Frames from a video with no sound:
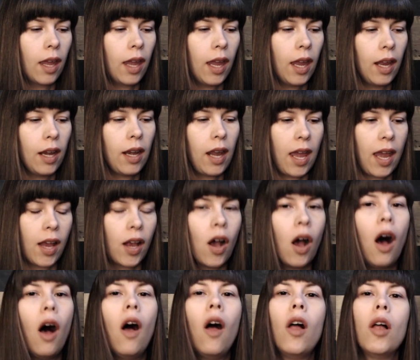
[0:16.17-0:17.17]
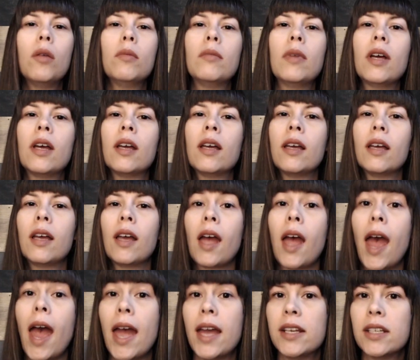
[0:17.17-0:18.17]
in a calm
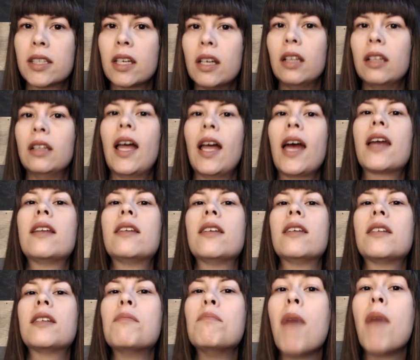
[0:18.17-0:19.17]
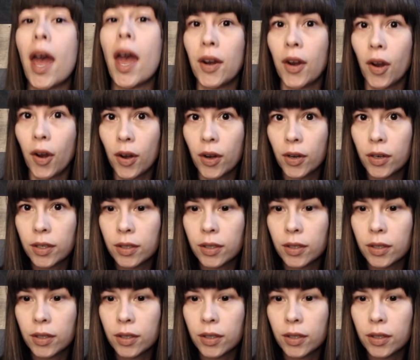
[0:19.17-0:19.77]
and collected manner.